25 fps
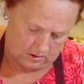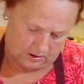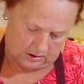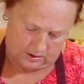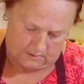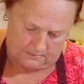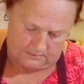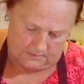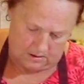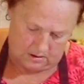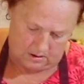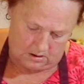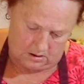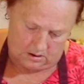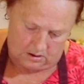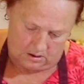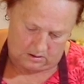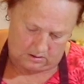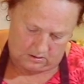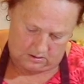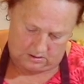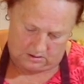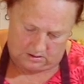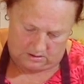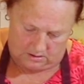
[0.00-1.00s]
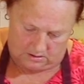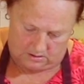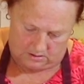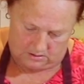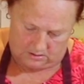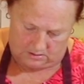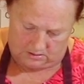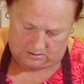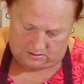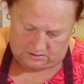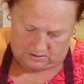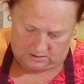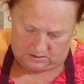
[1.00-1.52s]
Come on.
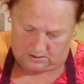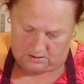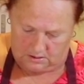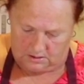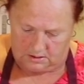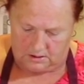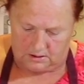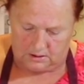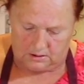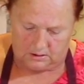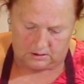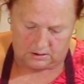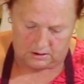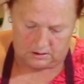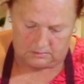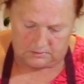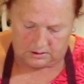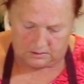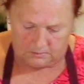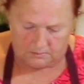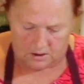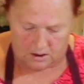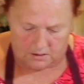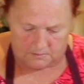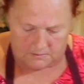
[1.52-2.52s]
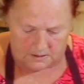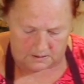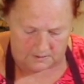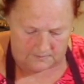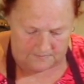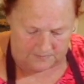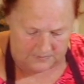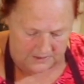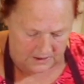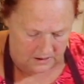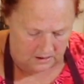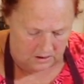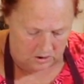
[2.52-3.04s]
Come to mama.
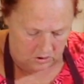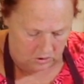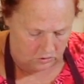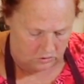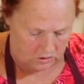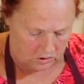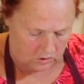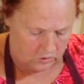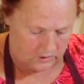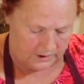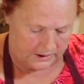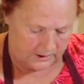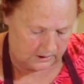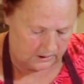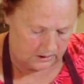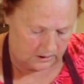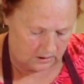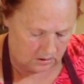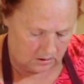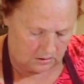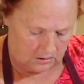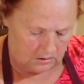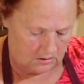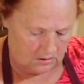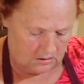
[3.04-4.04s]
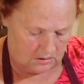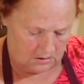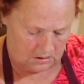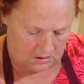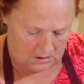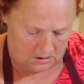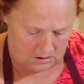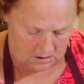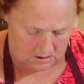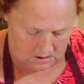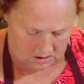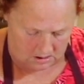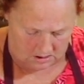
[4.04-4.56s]
And then do a quick little
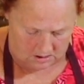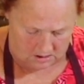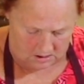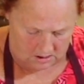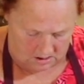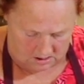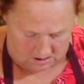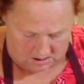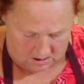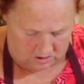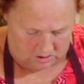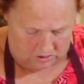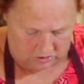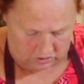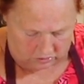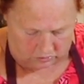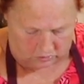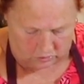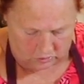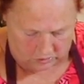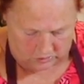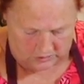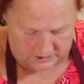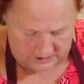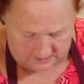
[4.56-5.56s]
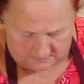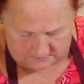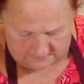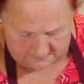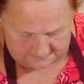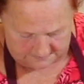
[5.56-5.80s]
through it.